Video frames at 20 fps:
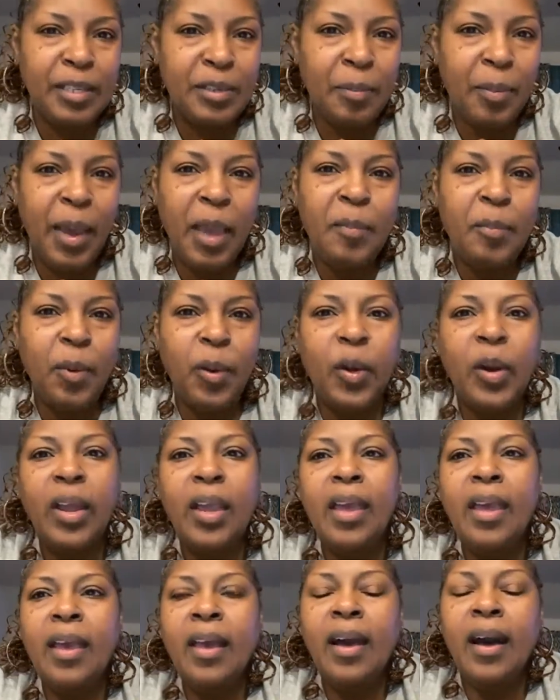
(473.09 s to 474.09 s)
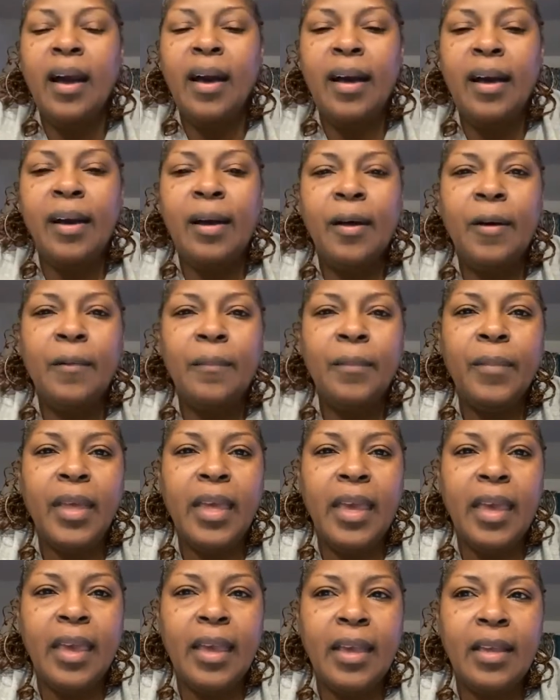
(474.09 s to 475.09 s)
to paper
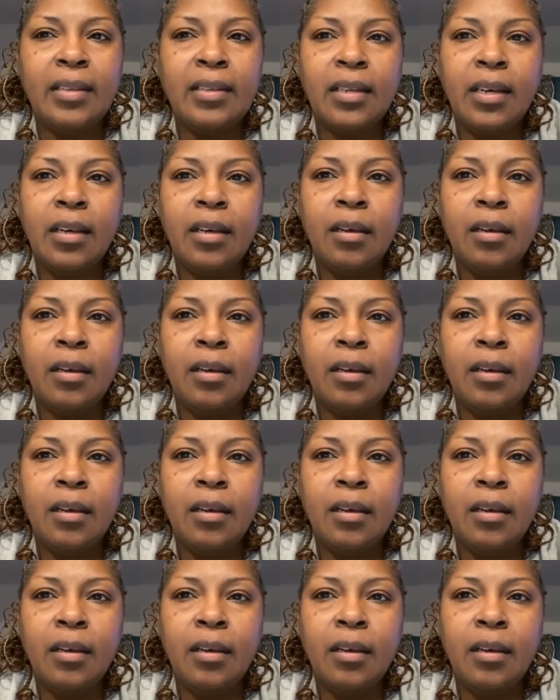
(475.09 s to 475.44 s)
and